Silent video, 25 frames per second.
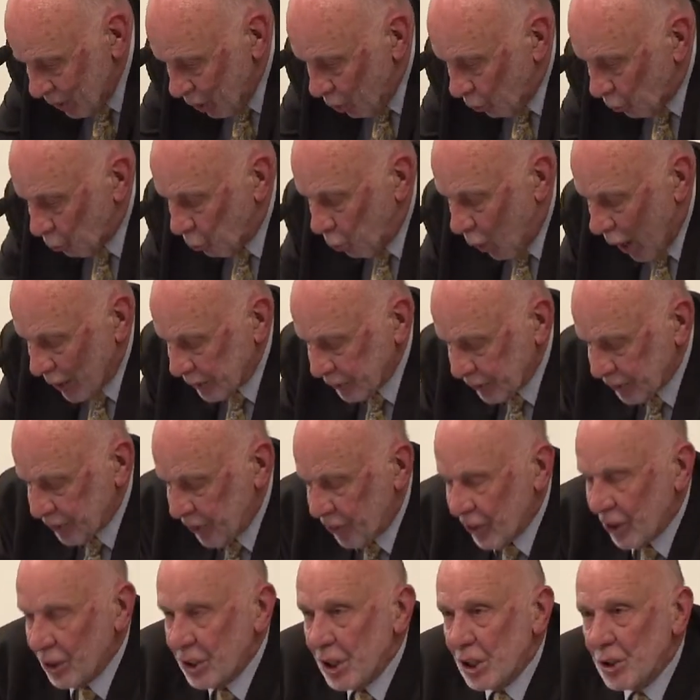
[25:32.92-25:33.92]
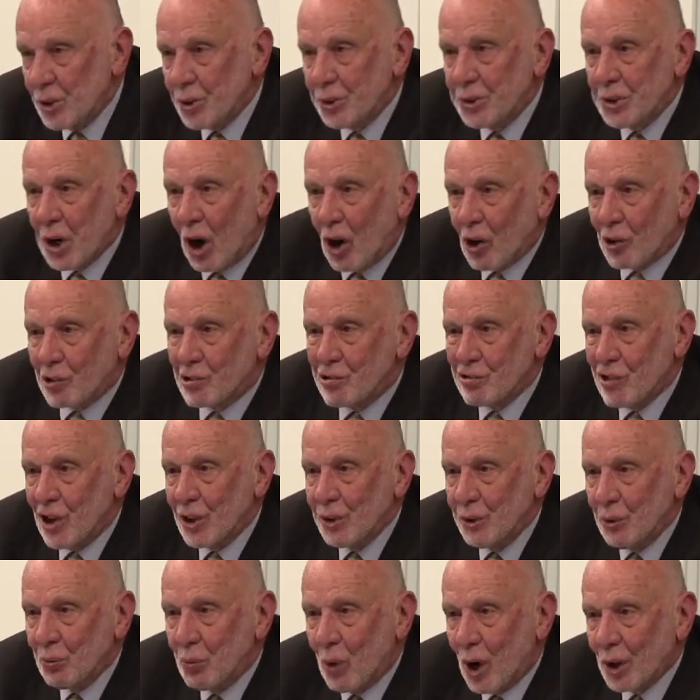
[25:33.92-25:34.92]
Once the new
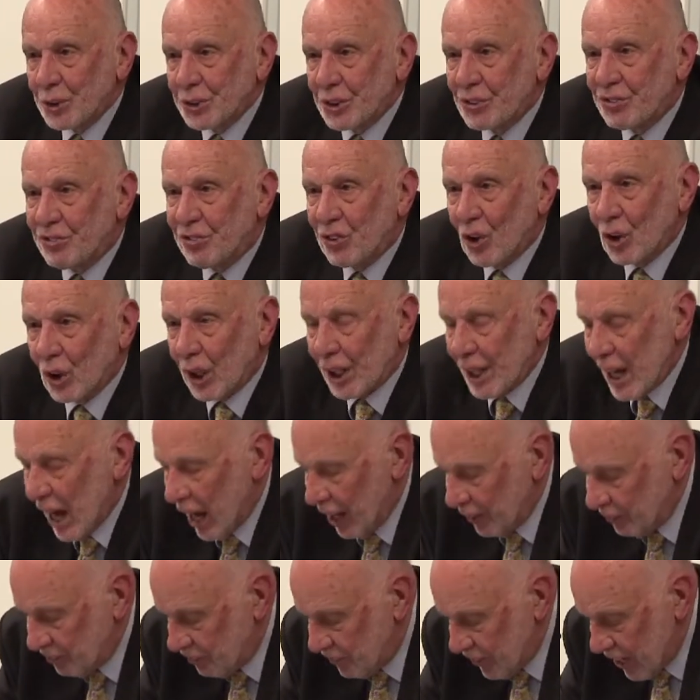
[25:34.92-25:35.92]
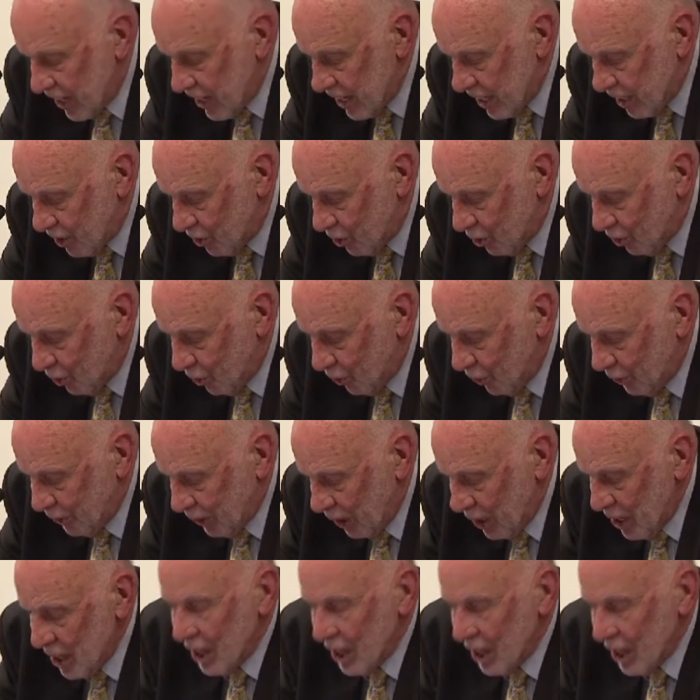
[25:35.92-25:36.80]
doctrine was fully unveiled,